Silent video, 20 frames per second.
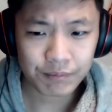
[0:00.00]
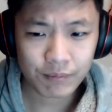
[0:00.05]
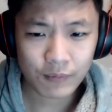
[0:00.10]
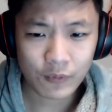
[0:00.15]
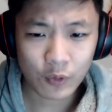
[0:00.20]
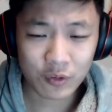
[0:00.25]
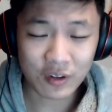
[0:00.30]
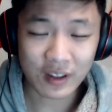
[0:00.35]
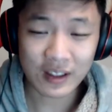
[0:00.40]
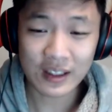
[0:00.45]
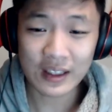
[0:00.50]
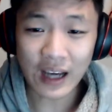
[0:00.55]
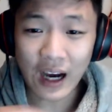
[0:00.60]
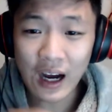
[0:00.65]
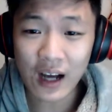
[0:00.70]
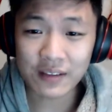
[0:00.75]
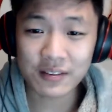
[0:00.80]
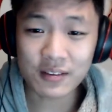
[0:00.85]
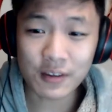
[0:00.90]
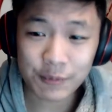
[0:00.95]
Was that he
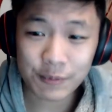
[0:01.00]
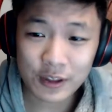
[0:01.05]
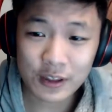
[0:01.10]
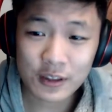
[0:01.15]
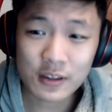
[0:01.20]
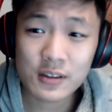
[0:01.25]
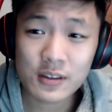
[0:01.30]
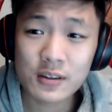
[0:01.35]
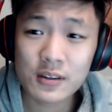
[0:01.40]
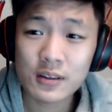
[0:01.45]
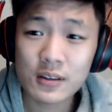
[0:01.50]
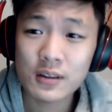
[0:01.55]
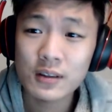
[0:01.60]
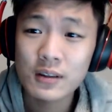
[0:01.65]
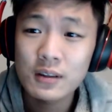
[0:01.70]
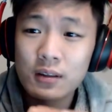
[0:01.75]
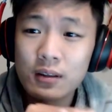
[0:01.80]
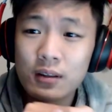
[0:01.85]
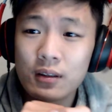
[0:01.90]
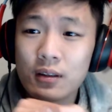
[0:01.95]
asked something
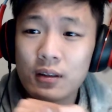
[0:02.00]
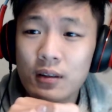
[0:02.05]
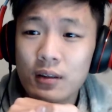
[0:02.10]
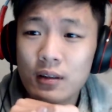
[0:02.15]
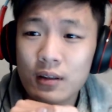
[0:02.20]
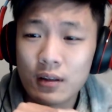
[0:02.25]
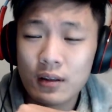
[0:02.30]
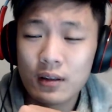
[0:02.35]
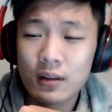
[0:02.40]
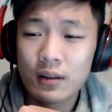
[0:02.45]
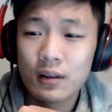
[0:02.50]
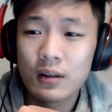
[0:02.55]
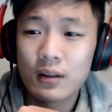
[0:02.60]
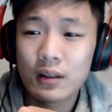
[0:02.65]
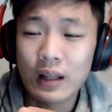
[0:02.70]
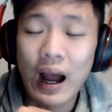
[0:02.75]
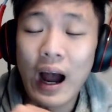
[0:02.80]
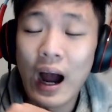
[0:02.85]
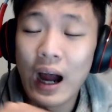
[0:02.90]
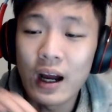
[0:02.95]

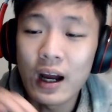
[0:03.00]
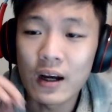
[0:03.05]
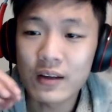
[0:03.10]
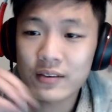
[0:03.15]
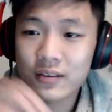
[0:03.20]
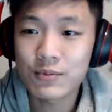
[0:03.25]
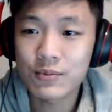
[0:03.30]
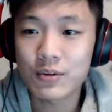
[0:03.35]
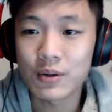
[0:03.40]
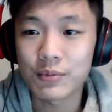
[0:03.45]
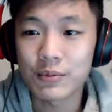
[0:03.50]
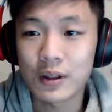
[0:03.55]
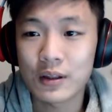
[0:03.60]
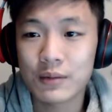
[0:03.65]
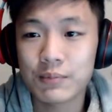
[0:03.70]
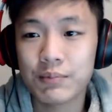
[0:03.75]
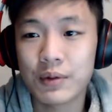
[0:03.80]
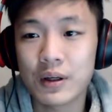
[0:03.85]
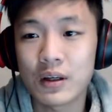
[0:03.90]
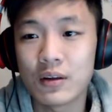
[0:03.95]
like, I asked him something
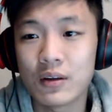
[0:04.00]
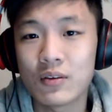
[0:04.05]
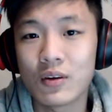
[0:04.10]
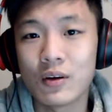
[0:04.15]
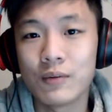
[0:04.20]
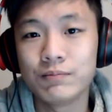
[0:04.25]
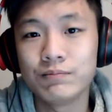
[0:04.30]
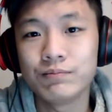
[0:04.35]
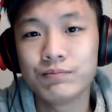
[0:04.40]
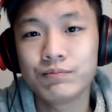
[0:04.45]
because um,